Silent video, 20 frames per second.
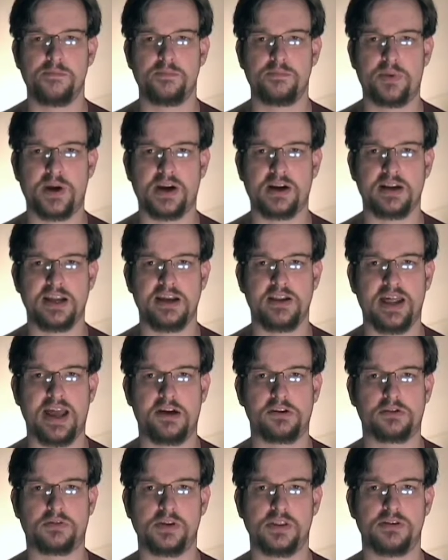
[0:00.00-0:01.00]
parallel
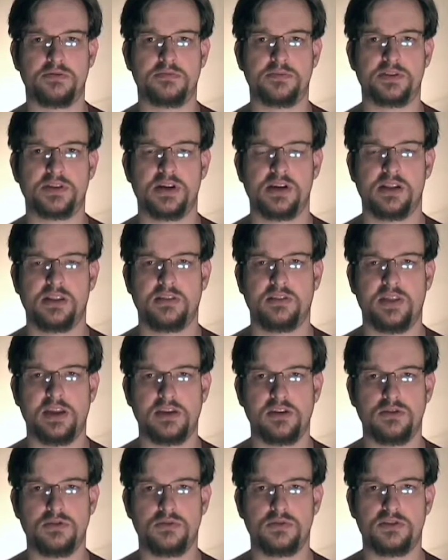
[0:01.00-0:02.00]
algorithms that
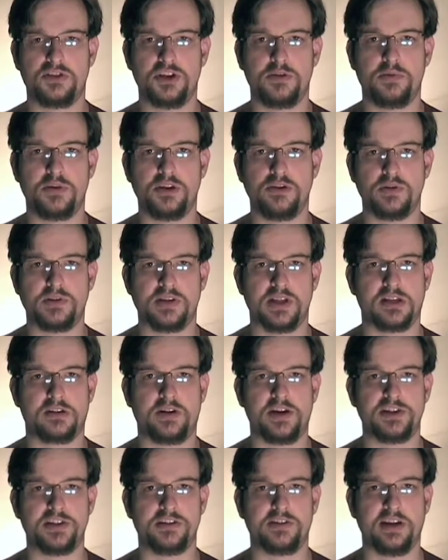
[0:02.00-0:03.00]
use GPU
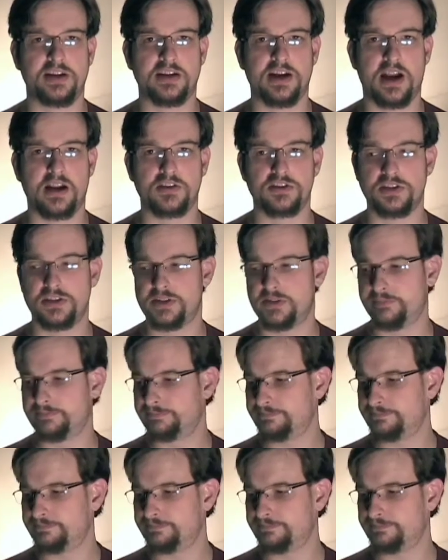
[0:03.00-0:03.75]
acceleration technologies.